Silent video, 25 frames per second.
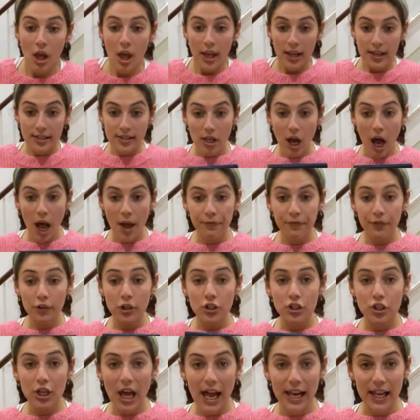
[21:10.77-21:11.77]
It's time for your
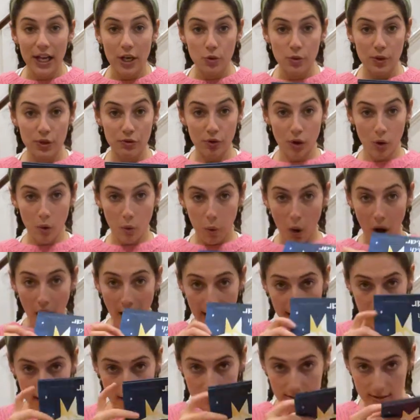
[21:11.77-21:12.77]
challenge, which
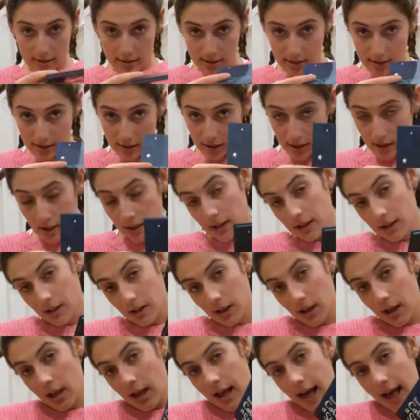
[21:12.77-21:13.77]
requires
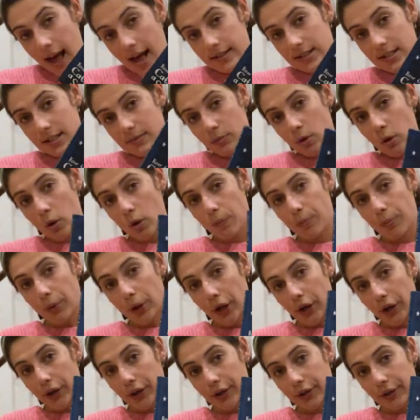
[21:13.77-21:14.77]
a small
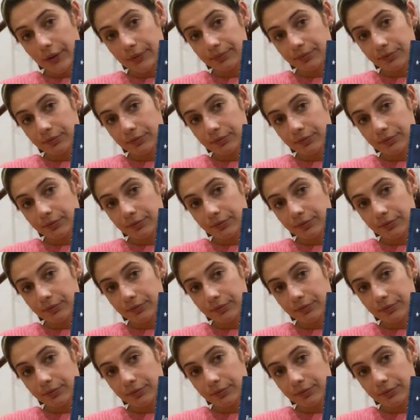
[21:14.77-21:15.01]
book.